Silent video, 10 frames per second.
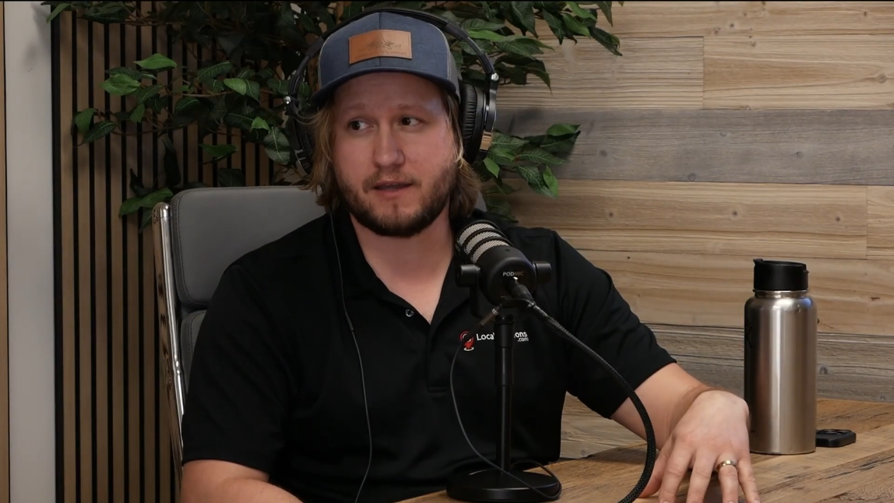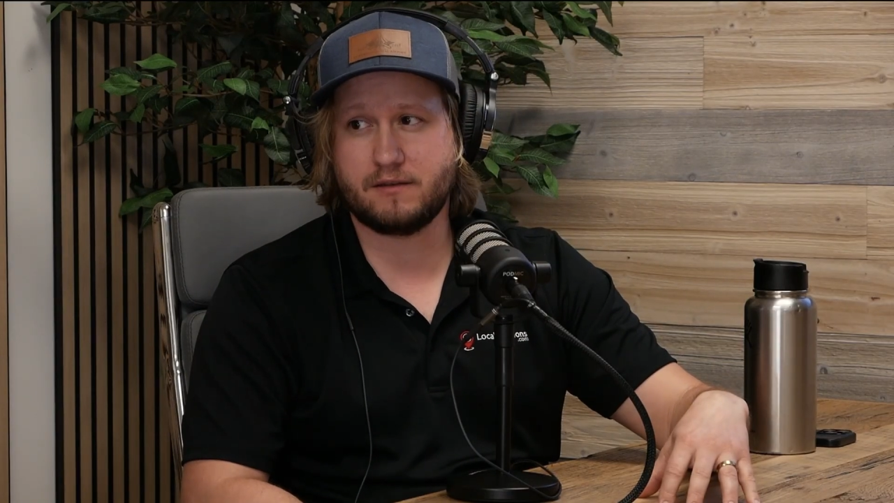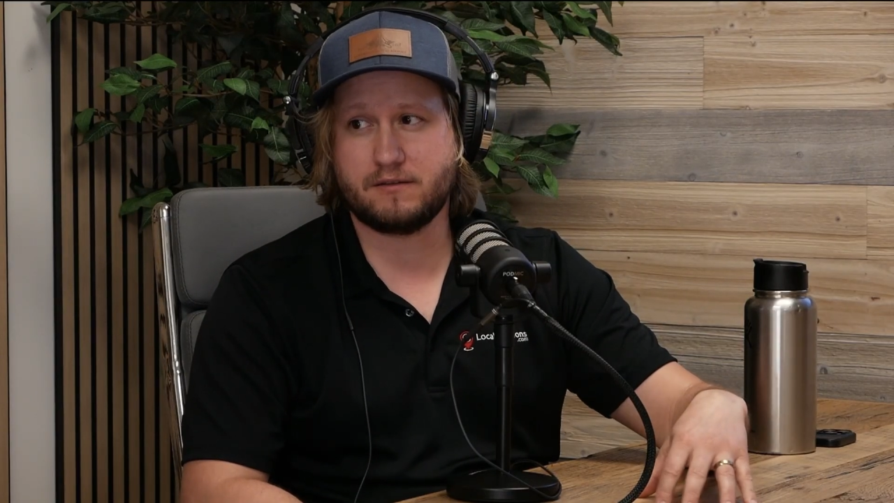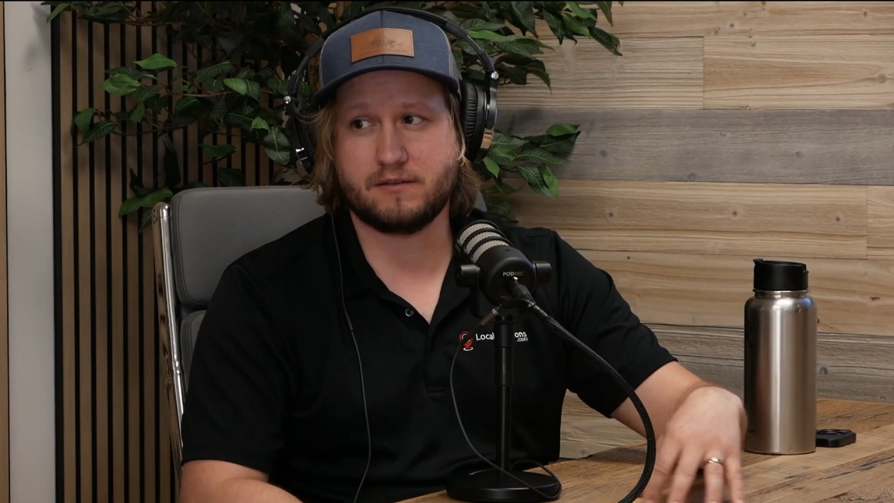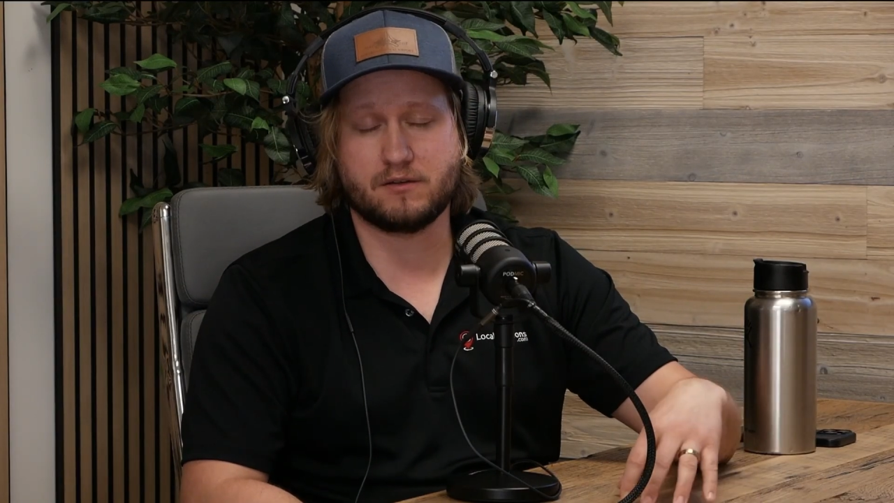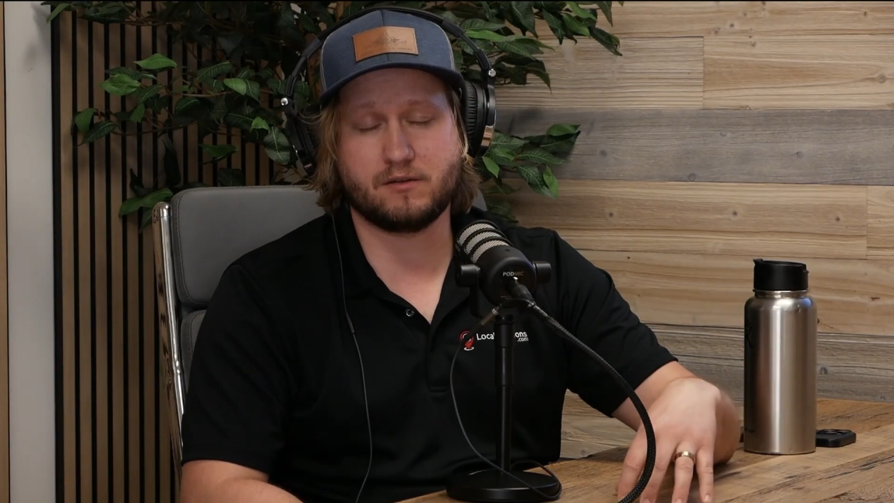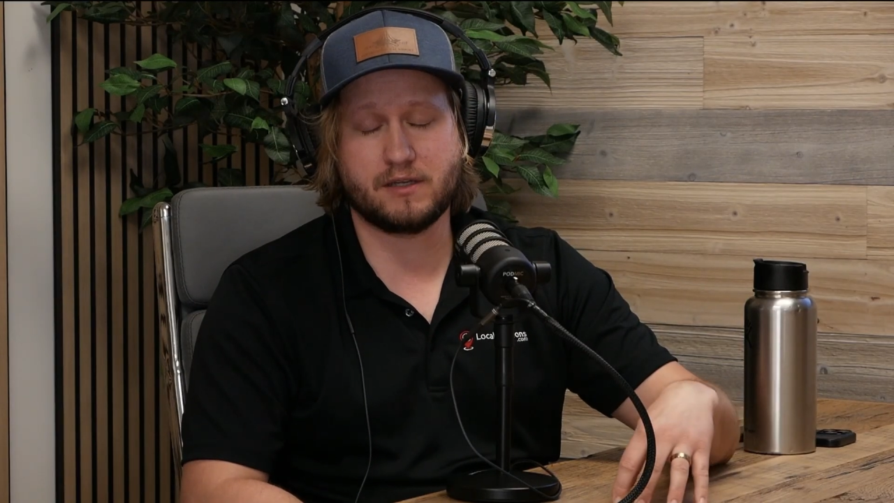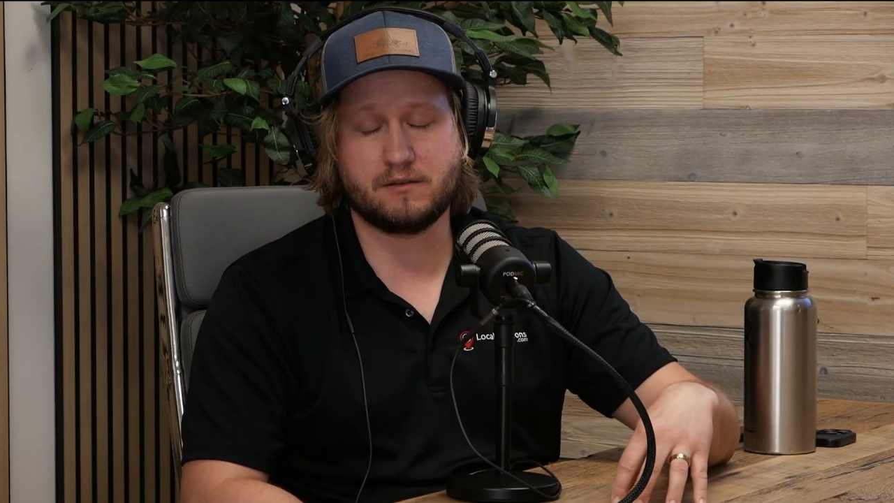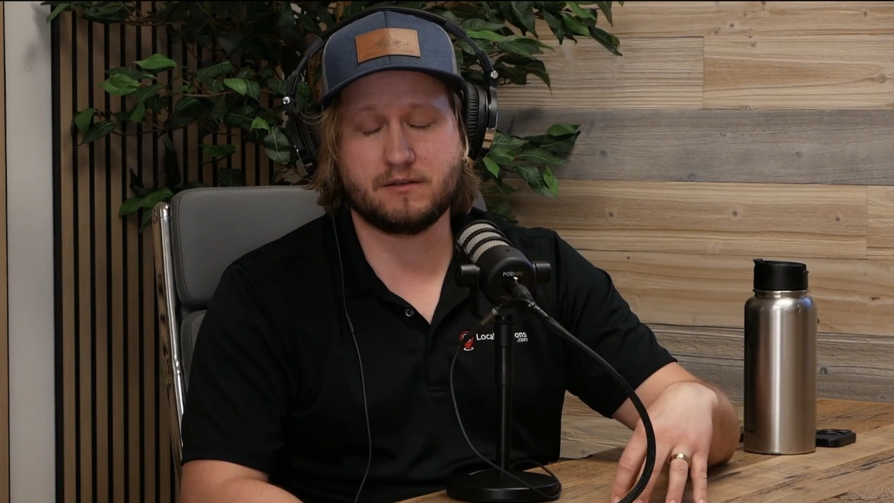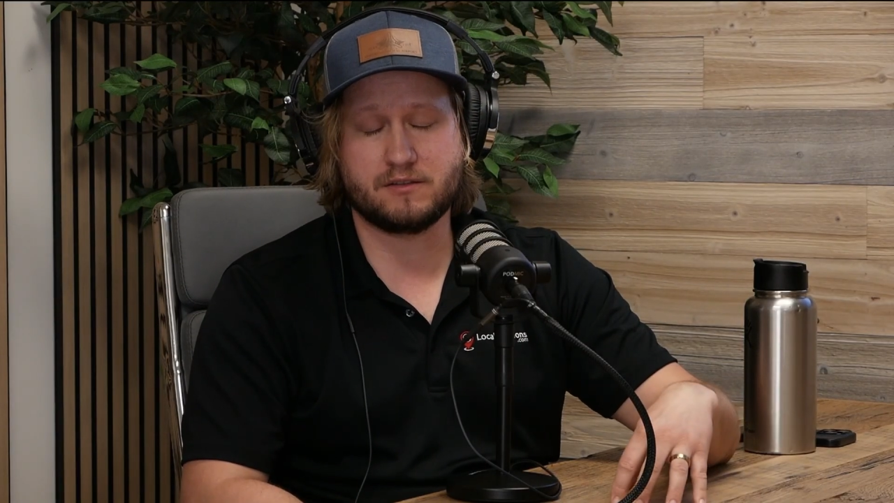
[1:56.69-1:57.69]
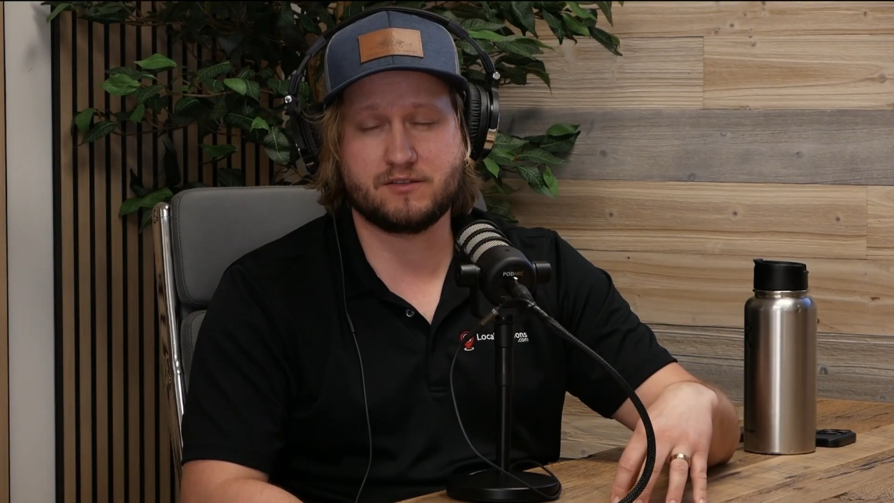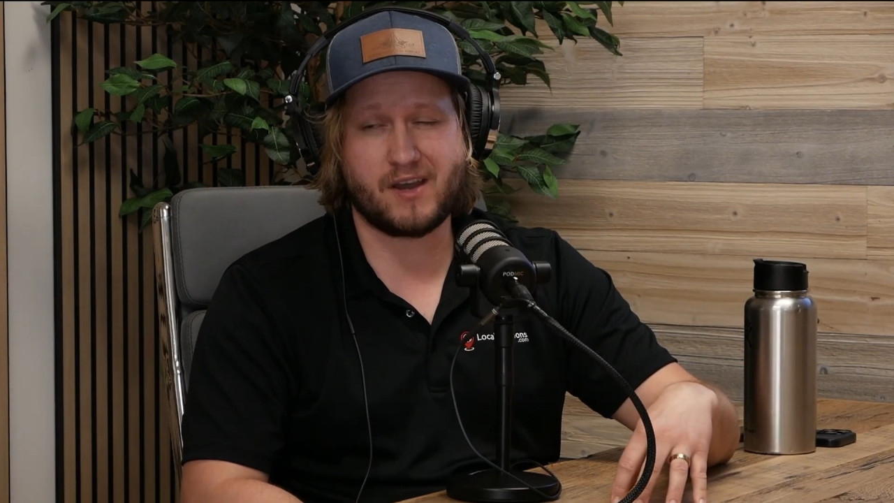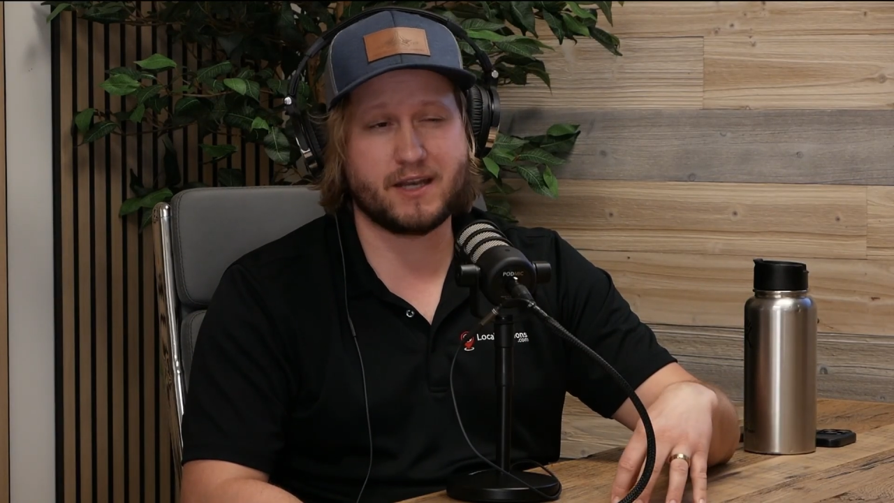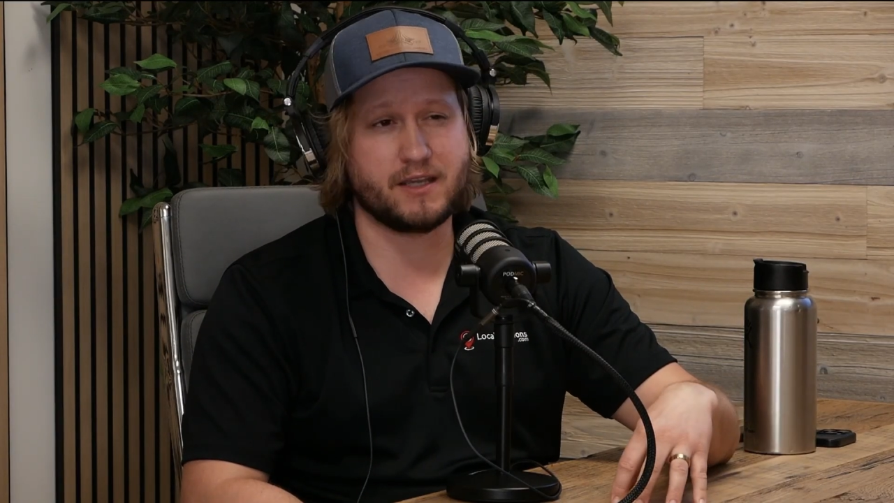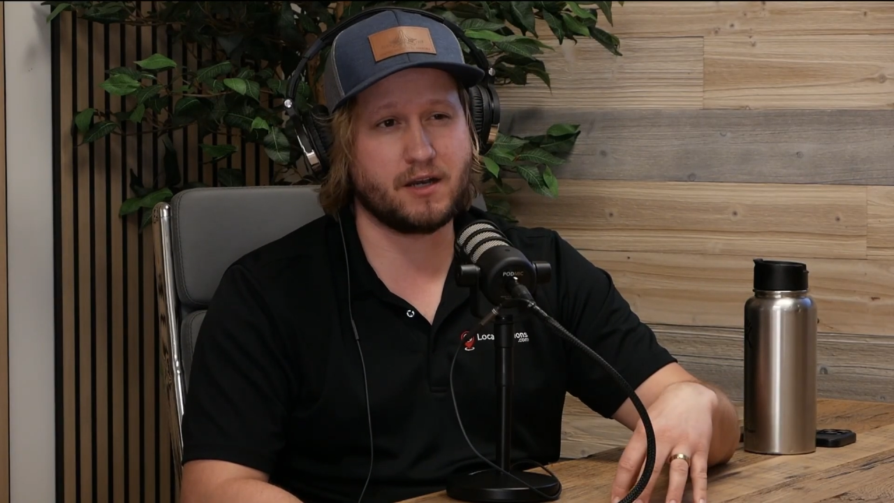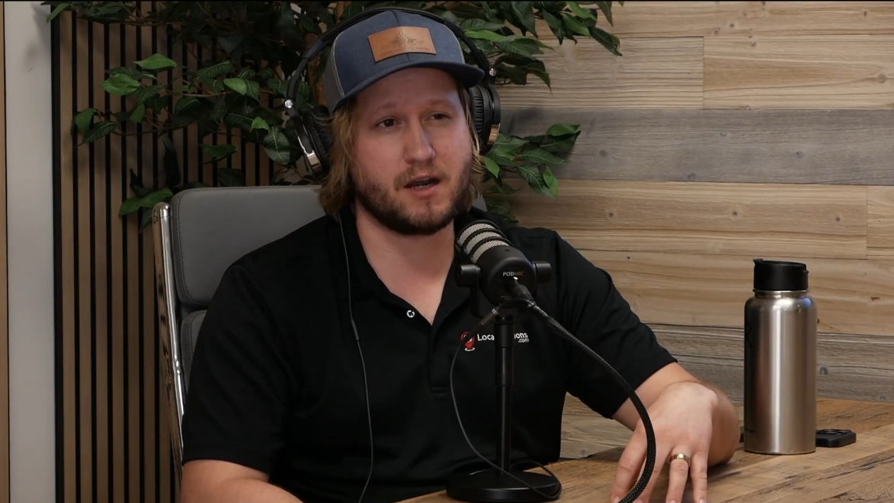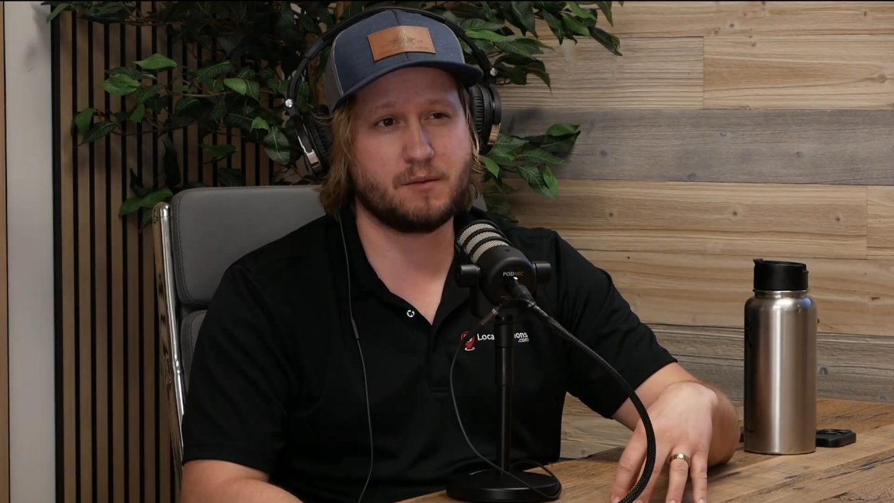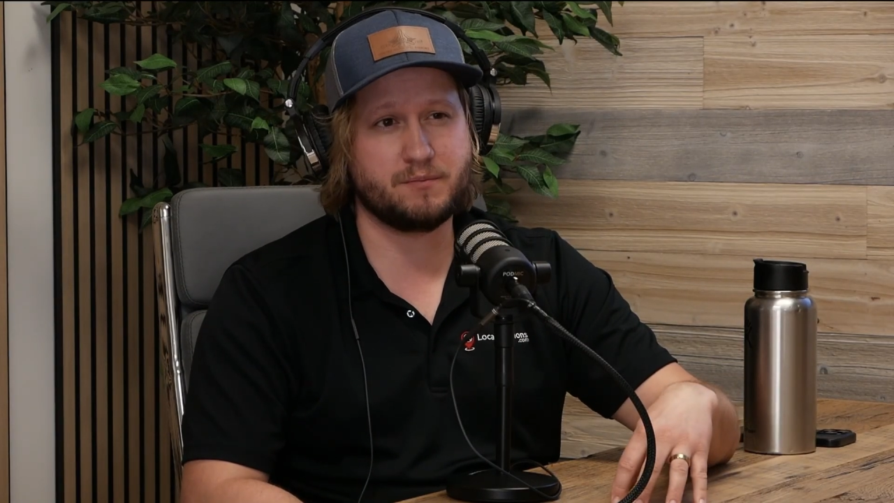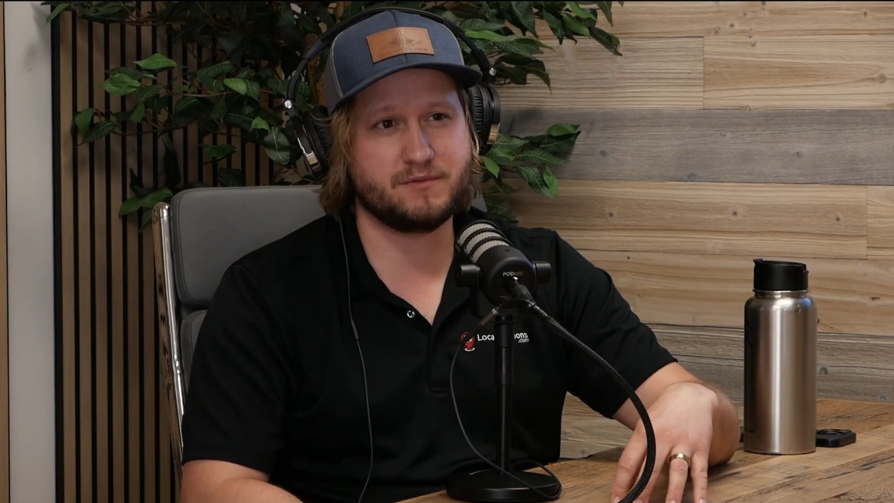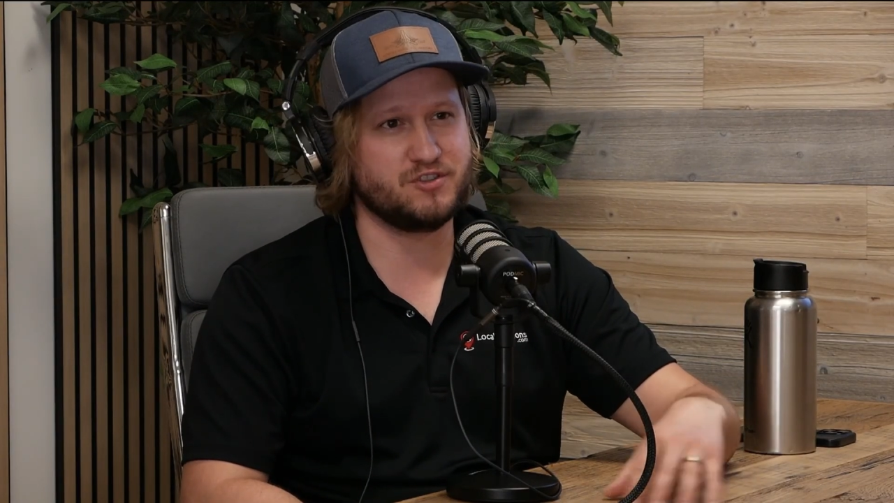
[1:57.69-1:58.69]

and dividing it up.